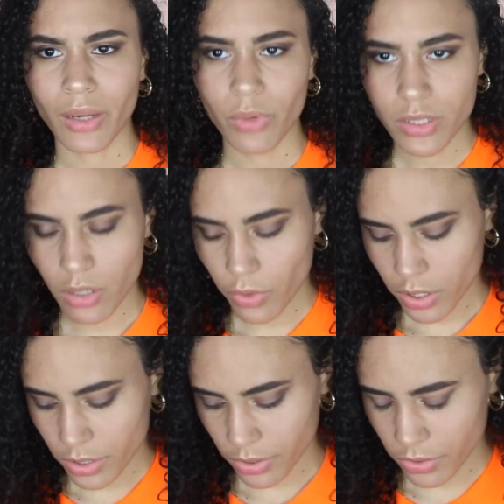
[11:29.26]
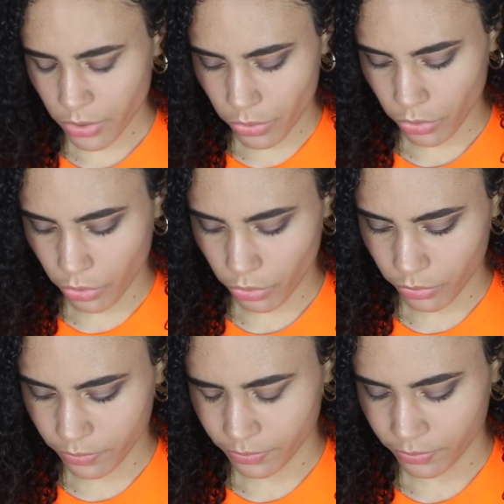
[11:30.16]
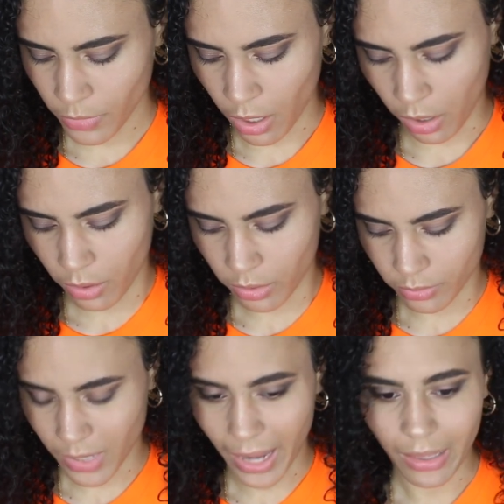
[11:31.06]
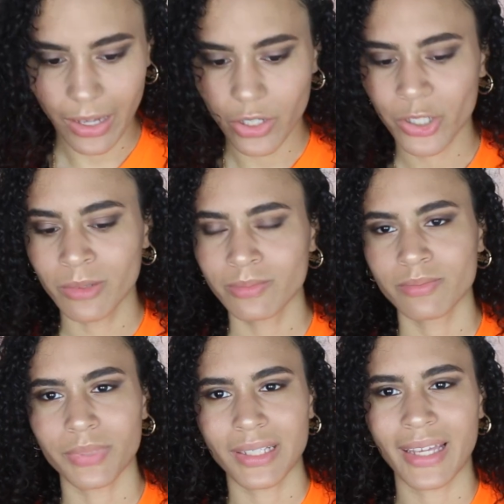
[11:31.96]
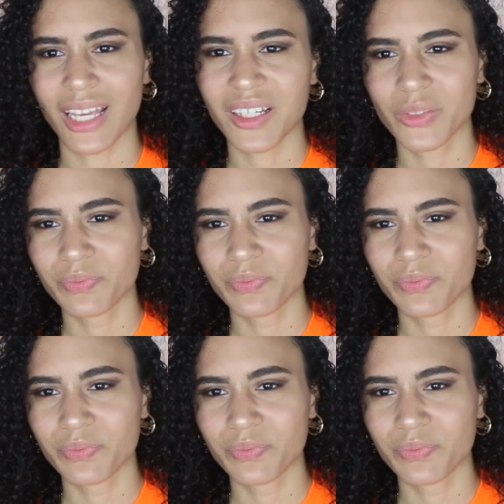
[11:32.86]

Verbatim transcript: I was going to do eyeliner, but like,